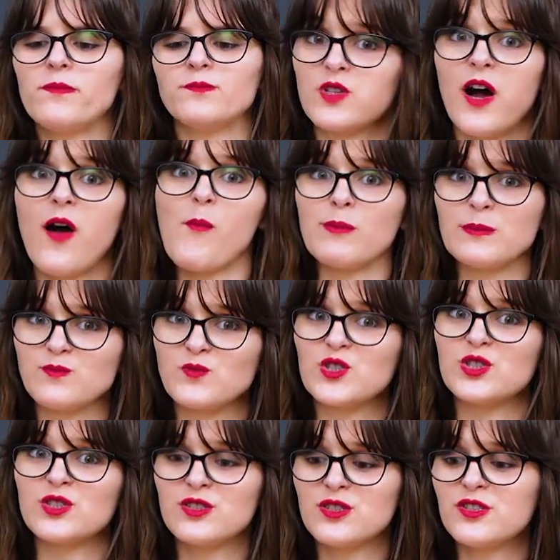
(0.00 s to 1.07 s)
Yeah, this
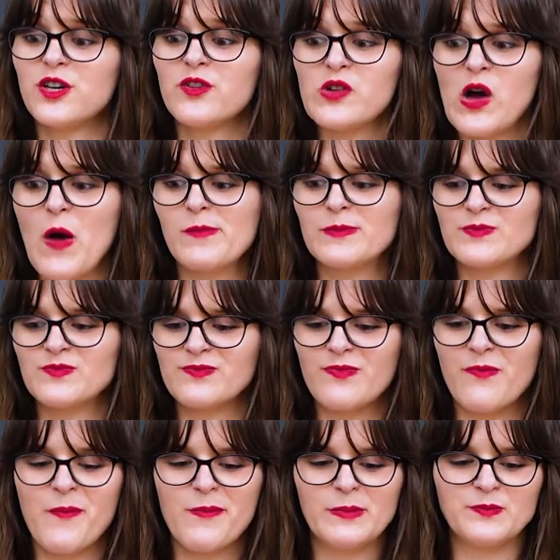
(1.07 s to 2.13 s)
is a
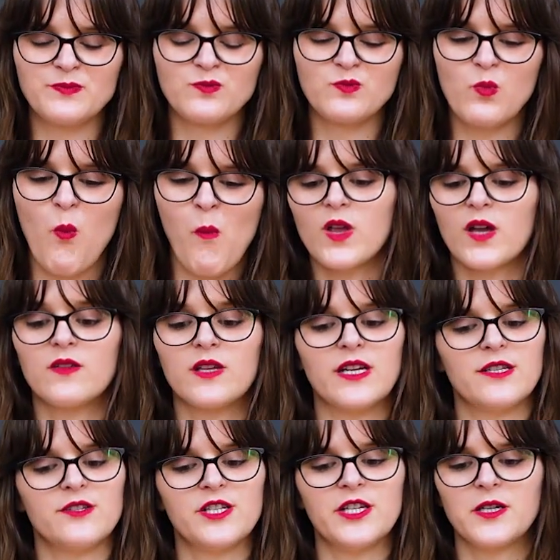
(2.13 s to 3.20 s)
donut. The
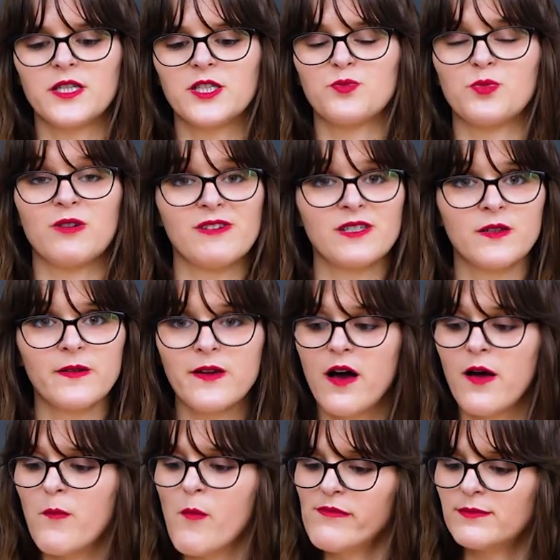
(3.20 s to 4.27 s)
interior is perfectly
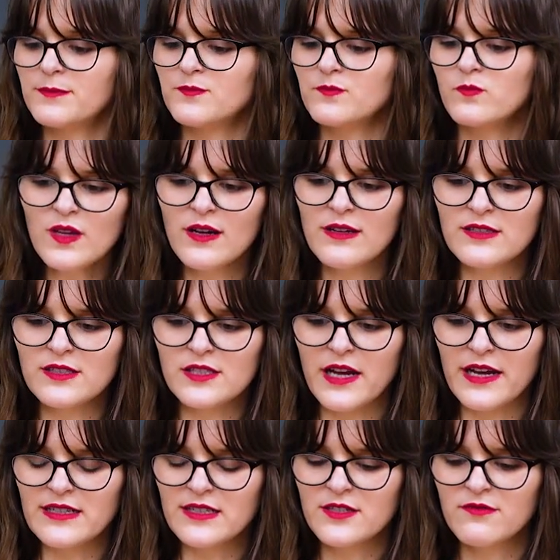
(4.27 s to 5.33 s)
done, and it's
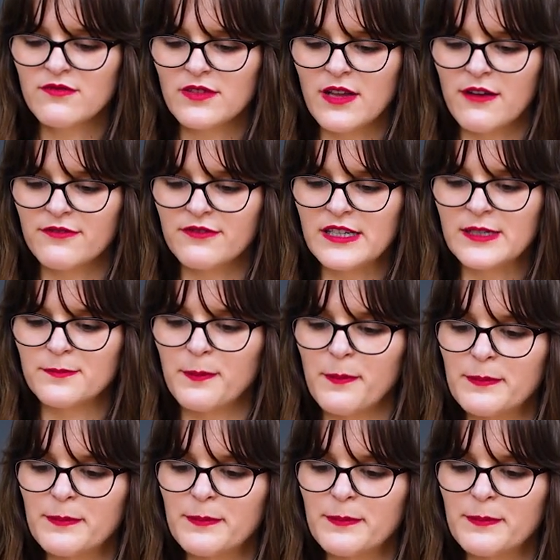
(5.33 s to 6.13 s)
nice and fluffy.